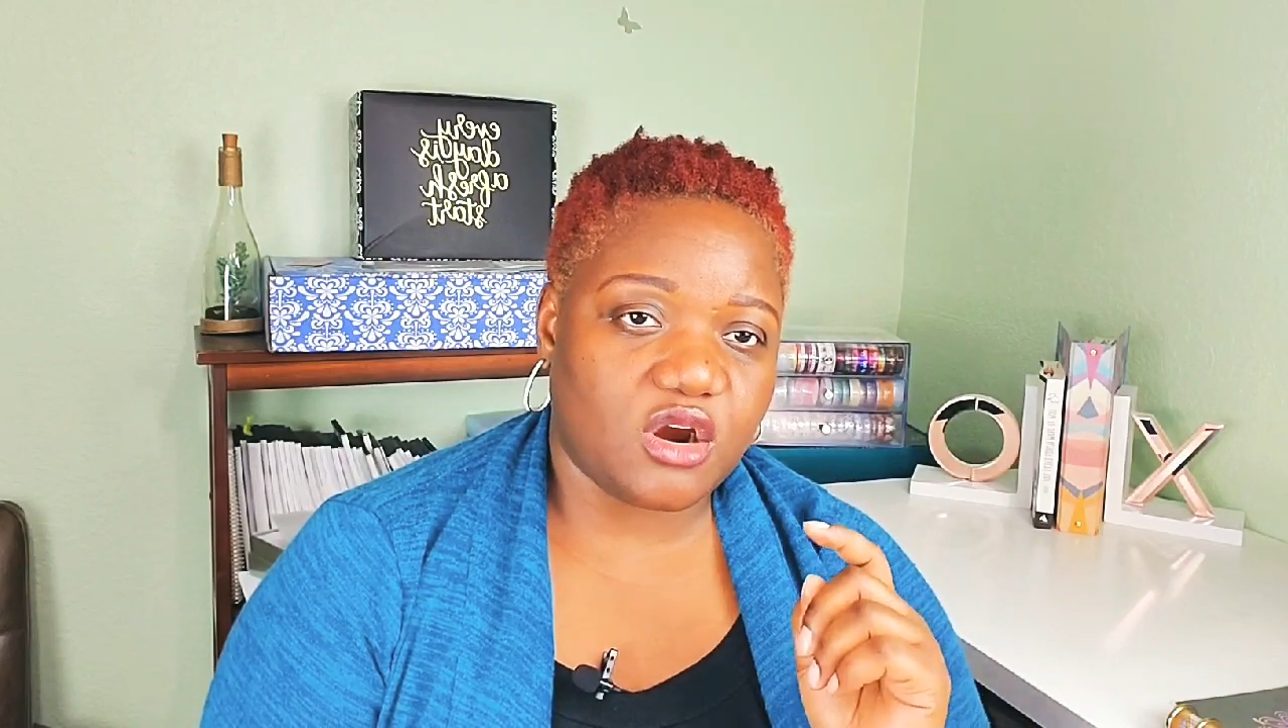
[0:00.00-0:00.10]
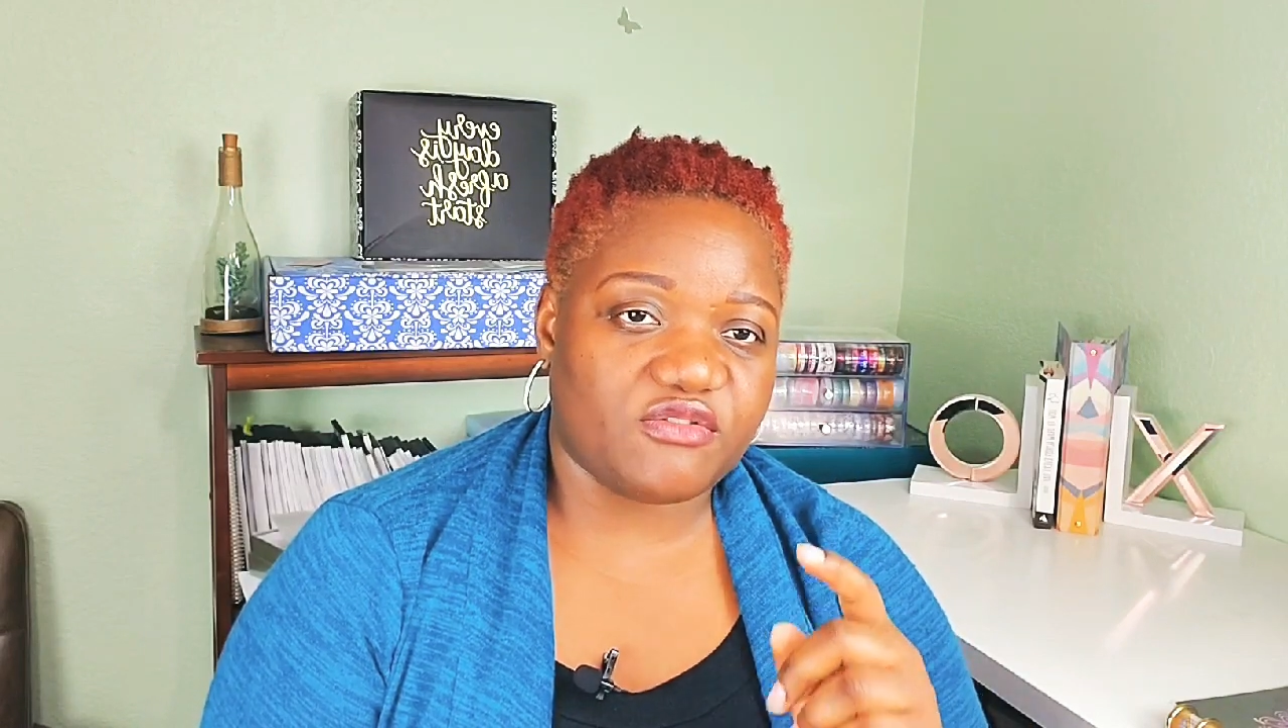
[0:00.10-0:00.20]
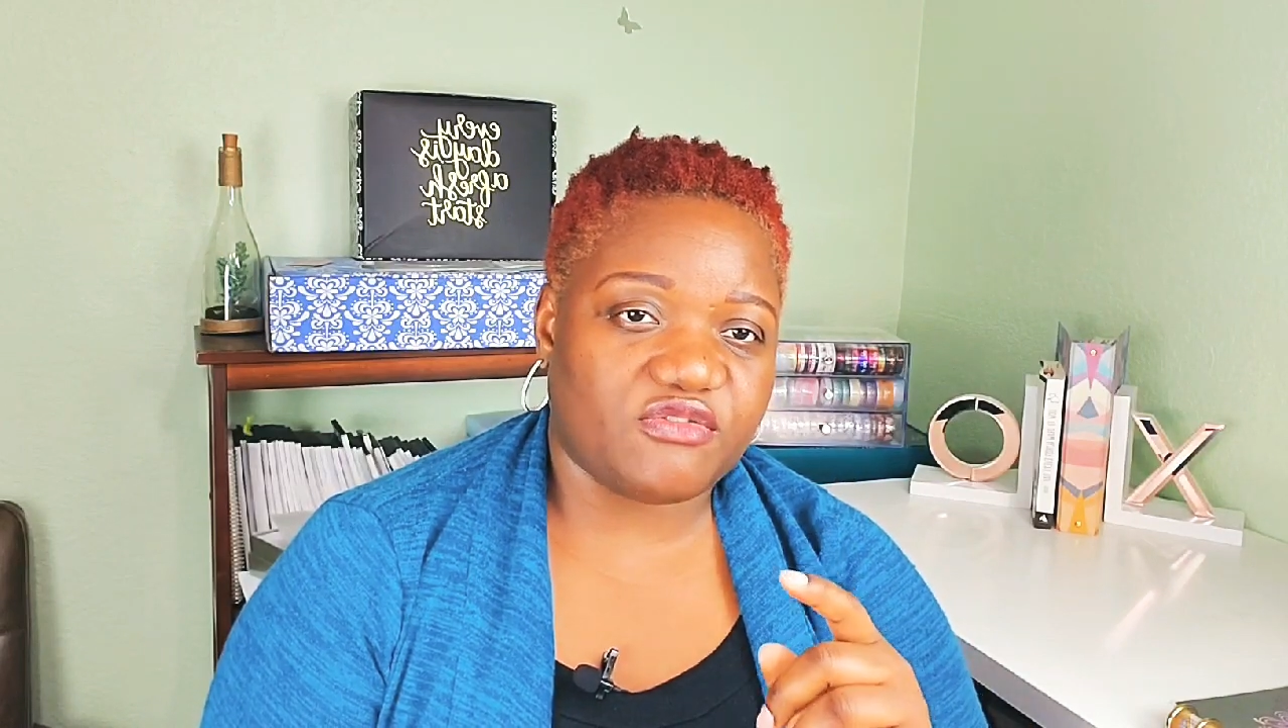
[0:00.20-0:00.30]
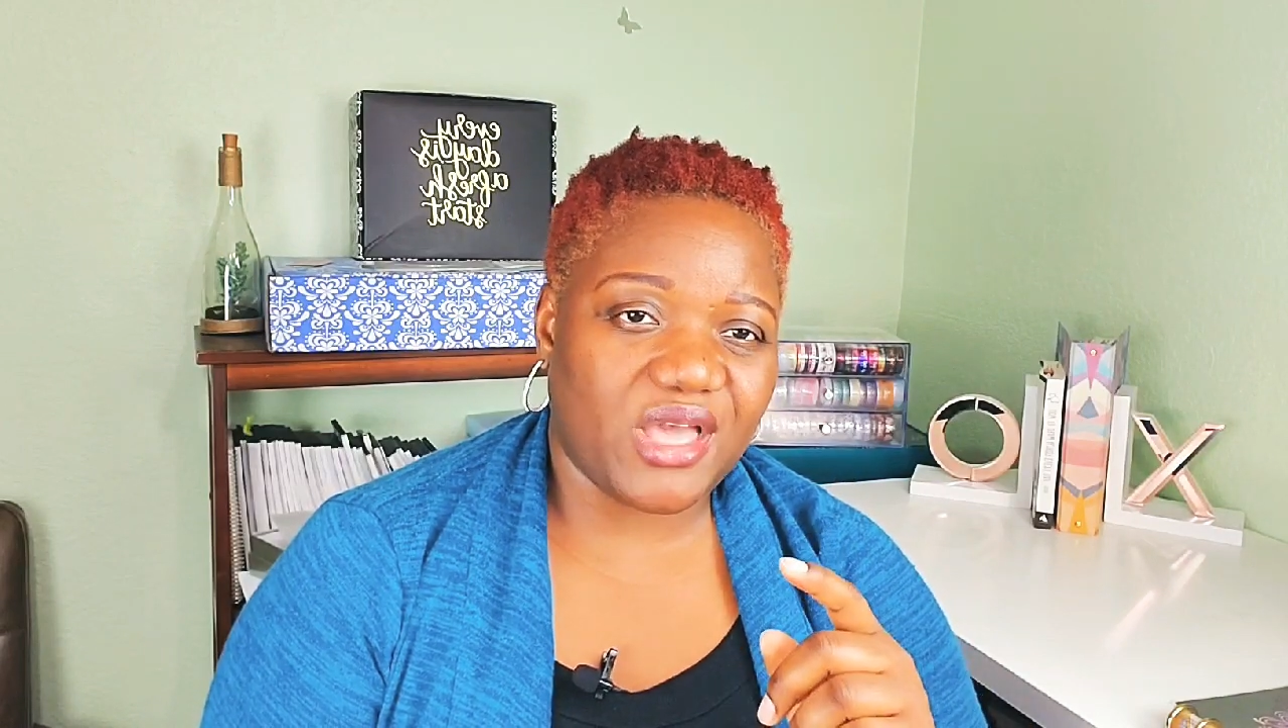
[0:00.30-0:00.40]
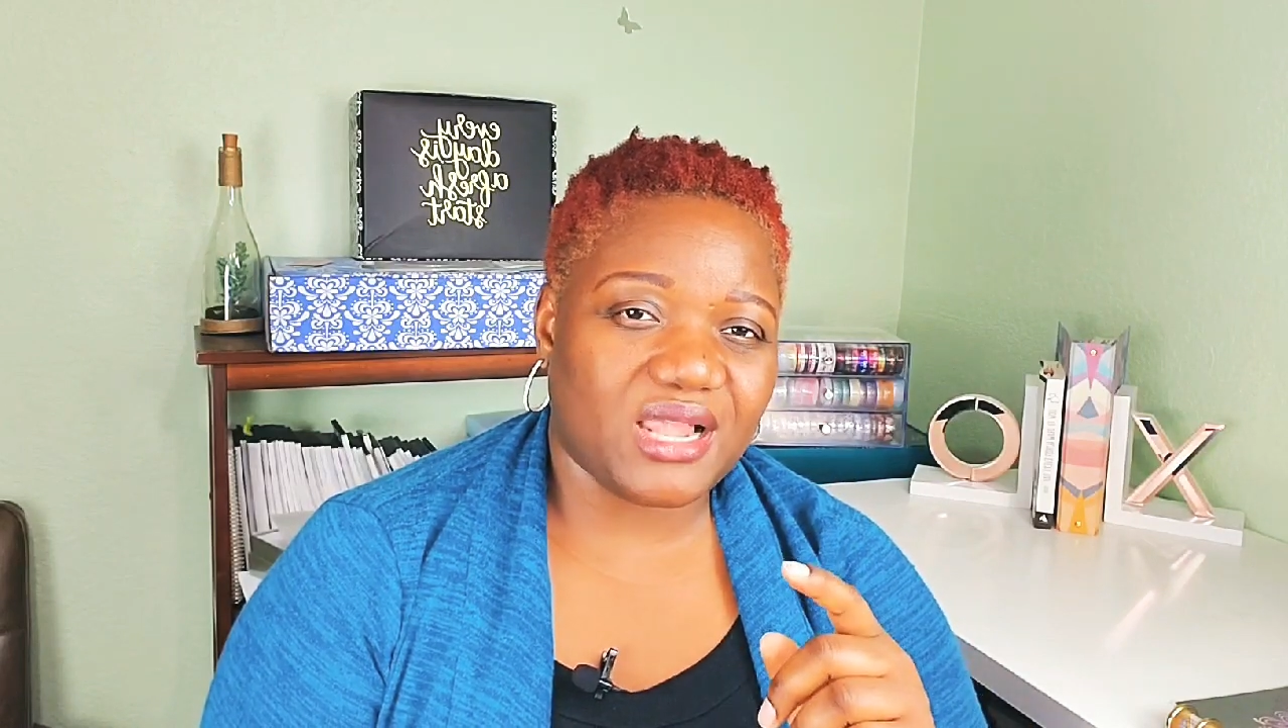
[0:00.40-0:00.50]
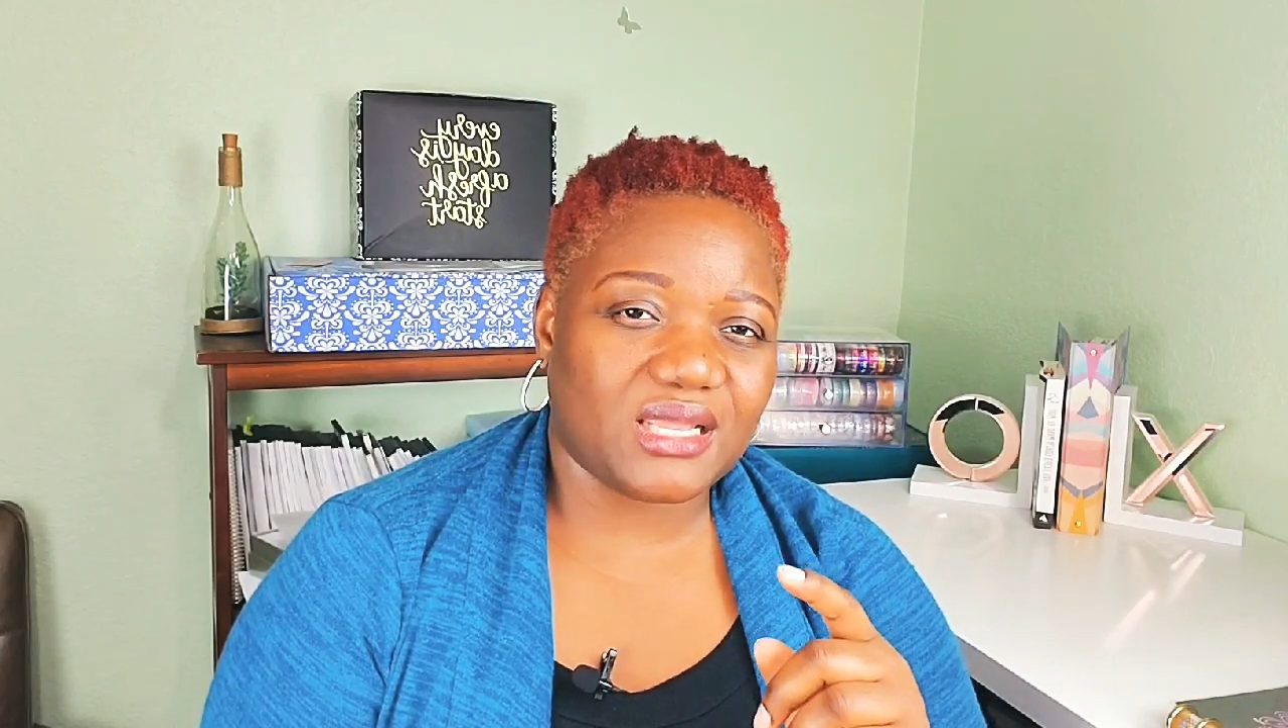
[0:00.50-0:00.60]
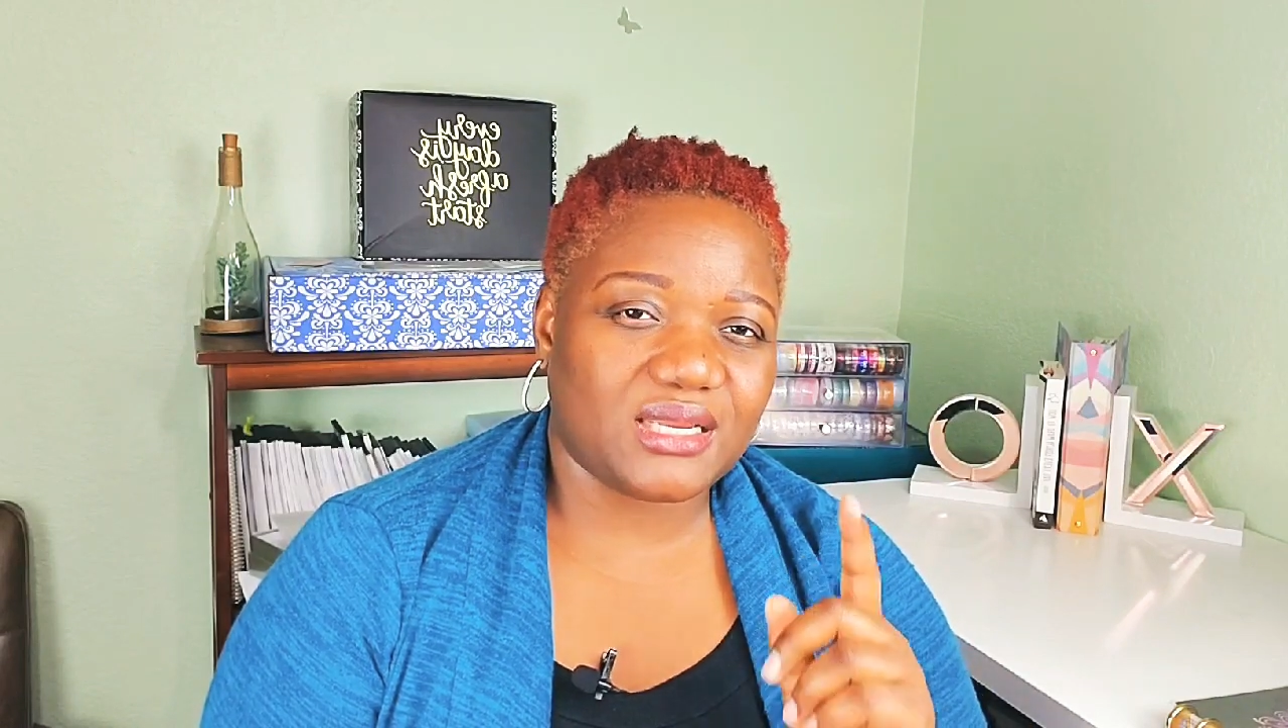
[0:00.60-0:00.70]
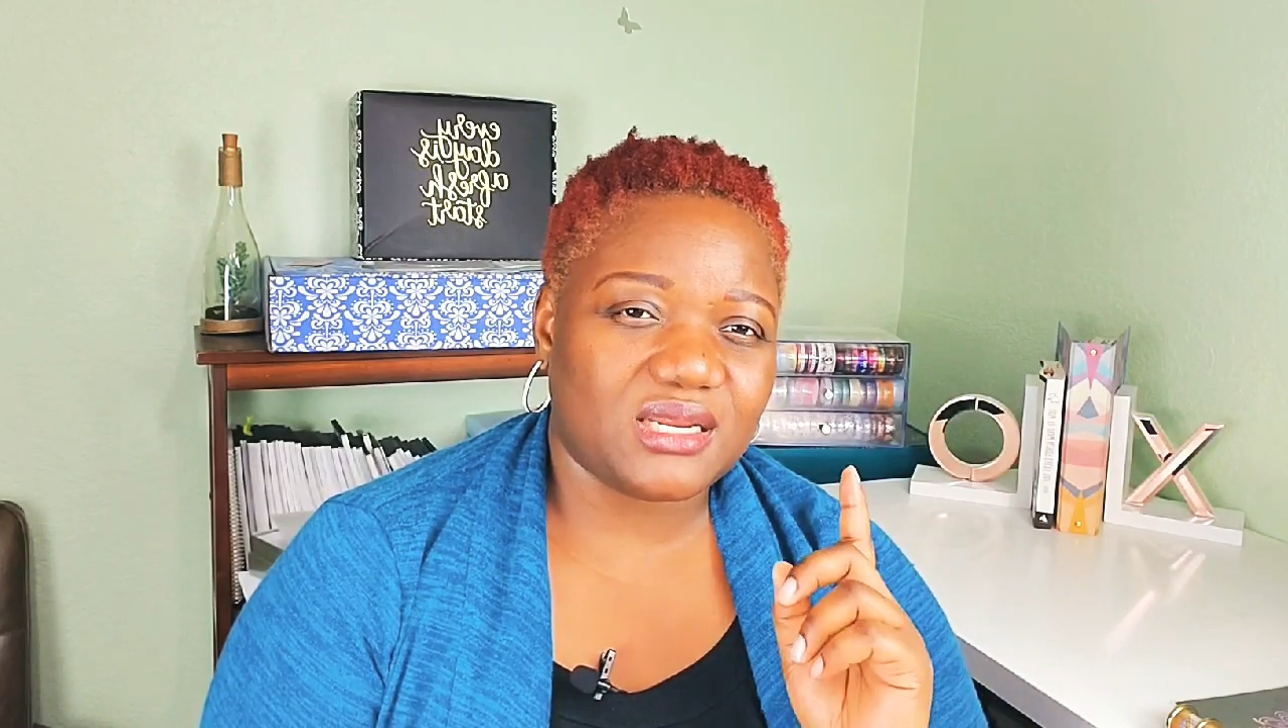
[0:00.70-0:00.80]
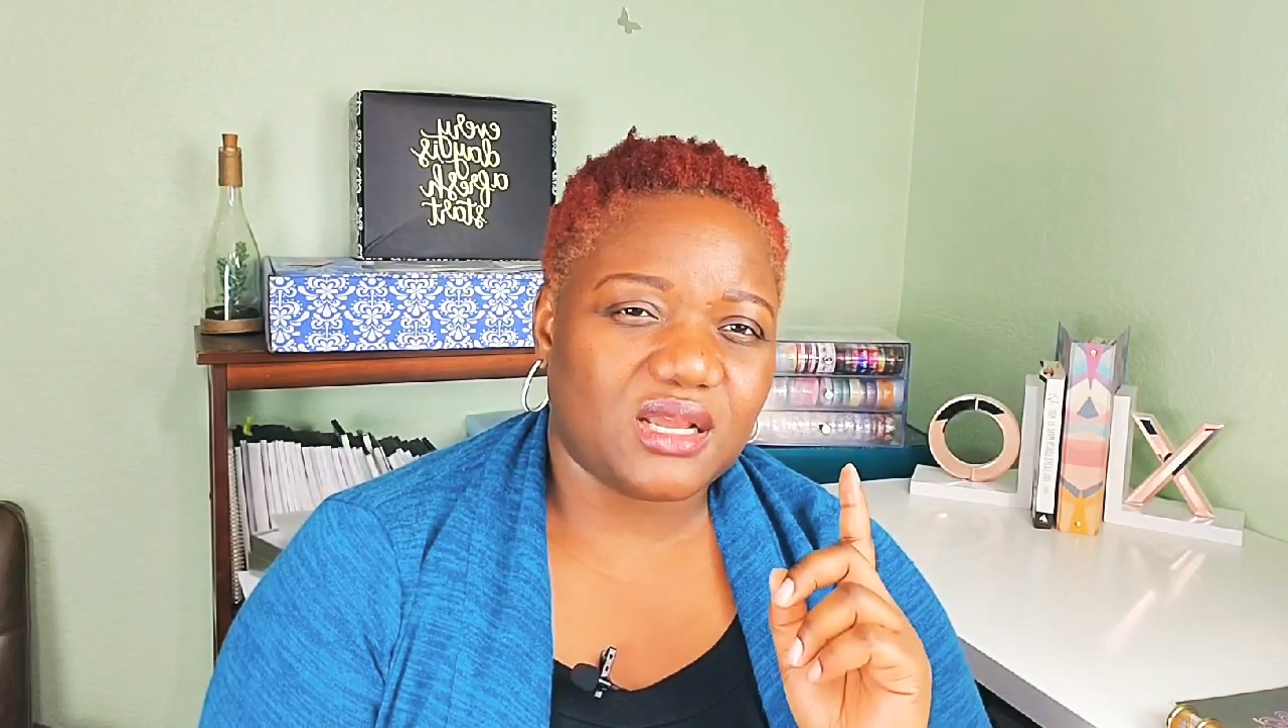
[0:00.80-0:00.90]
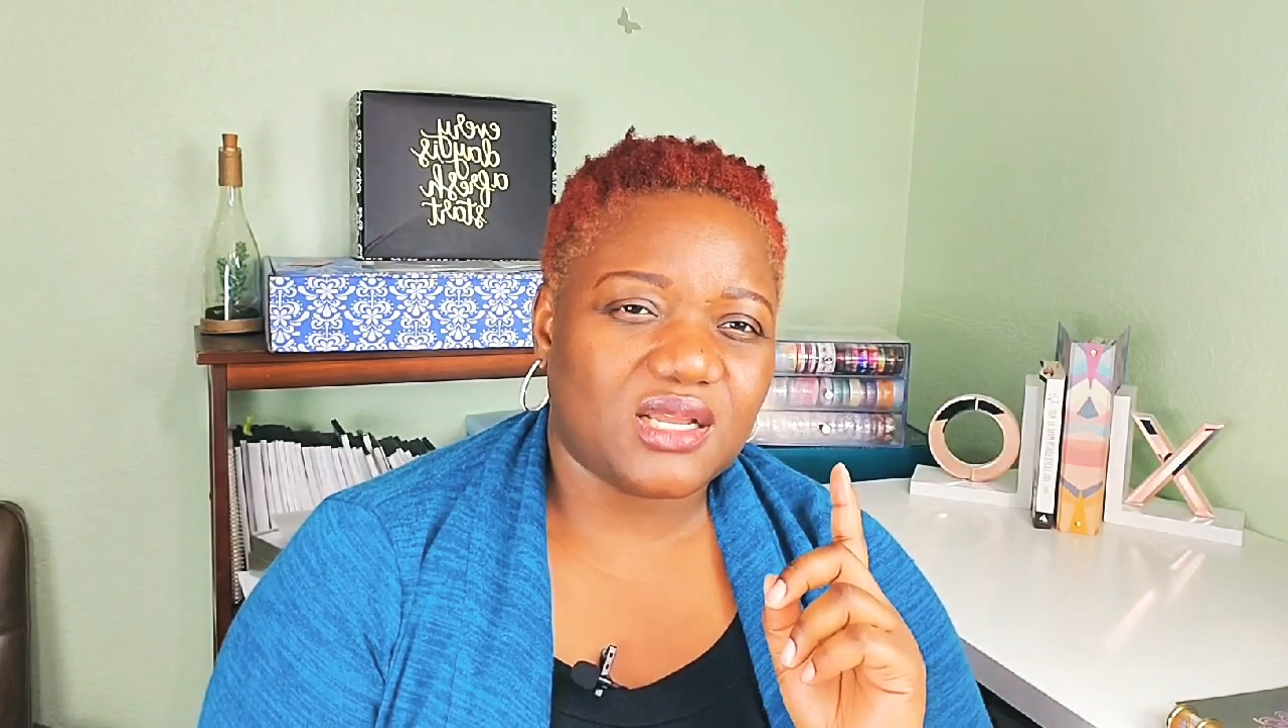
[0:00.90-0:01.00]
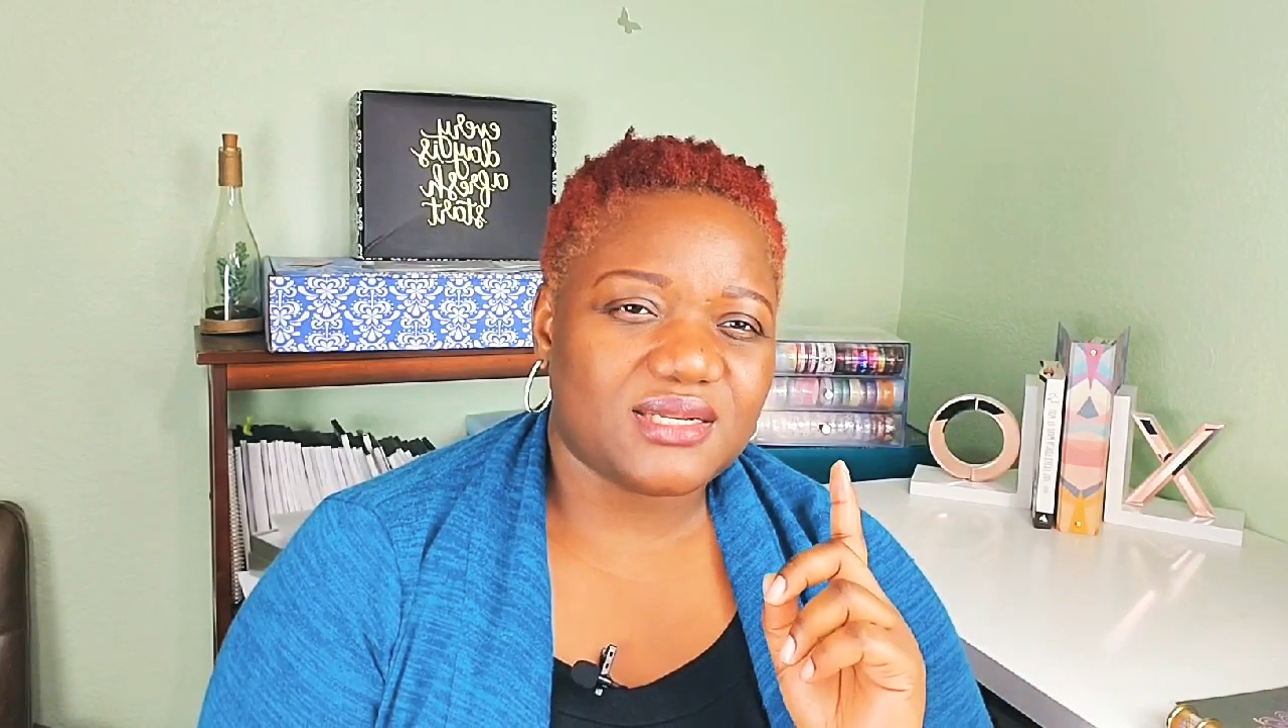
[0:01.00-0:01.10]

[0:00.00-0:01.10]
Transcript: are valid